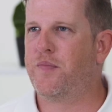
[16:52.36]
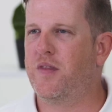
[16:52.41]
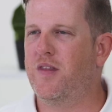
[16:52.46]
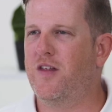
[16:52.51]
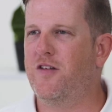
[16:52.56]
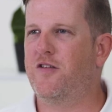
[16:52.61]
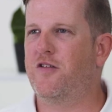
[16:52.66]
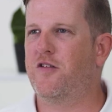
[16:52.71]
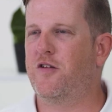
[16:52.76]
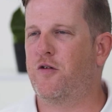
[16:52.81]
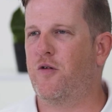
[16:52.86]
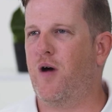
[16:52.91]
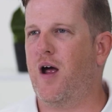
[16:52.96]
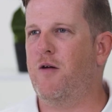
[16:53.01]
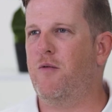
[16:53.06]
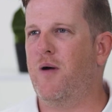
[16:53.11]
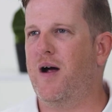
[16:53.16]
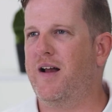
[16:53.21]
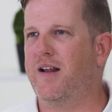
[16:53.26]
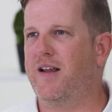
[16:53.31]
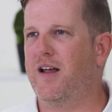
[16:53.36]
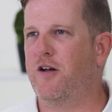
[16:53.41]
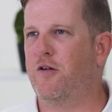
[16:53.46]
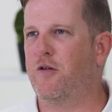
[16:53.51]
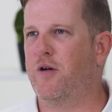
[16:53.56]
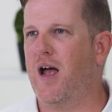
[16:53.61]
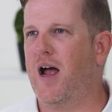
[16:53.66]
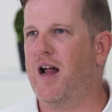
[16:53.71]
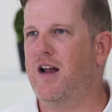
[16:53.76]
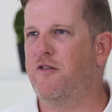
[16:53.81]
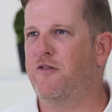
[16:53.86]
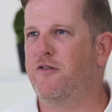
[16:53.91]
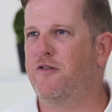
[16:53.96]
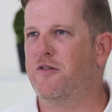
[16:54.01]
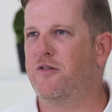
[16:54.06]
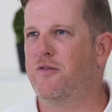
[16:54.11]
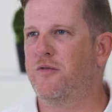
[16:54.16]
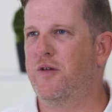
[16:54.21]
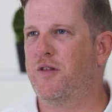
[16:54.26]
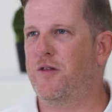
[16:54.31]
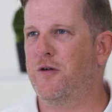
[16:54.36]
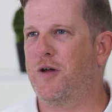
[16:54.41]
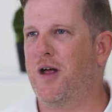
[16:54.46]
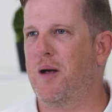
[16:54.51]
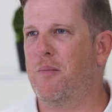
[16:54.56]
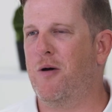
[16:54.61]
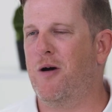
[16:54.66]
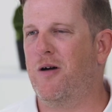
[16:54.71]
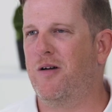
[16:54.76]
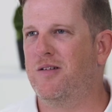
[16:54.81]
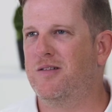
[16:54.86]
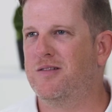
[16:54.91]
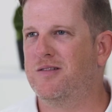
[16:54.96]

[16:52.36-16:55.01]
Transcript: This is a great way to get creative with your camera.